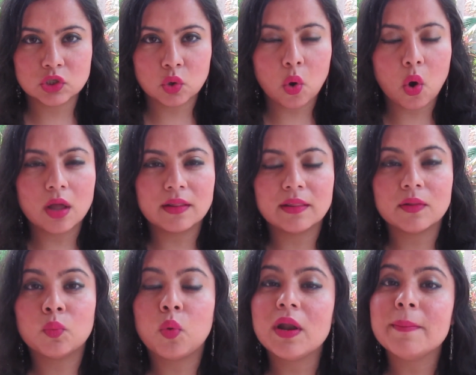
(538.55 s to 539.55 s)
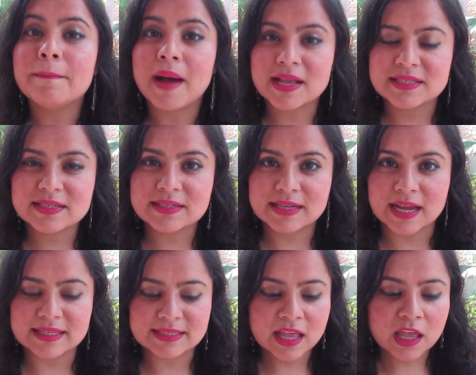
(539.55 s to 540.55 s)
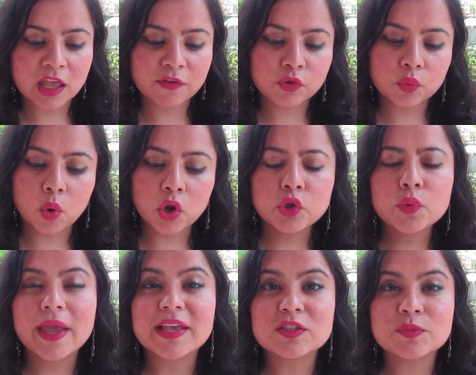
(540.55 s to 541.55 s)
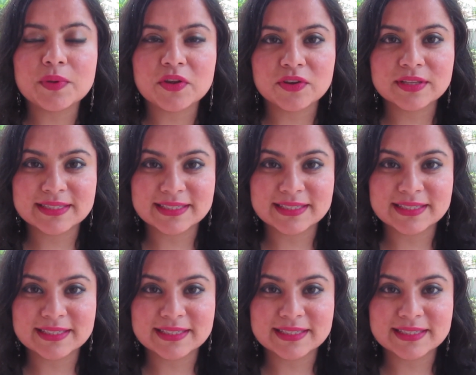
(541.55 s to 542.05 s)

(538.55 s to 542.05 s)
So what a master does, if you want to experience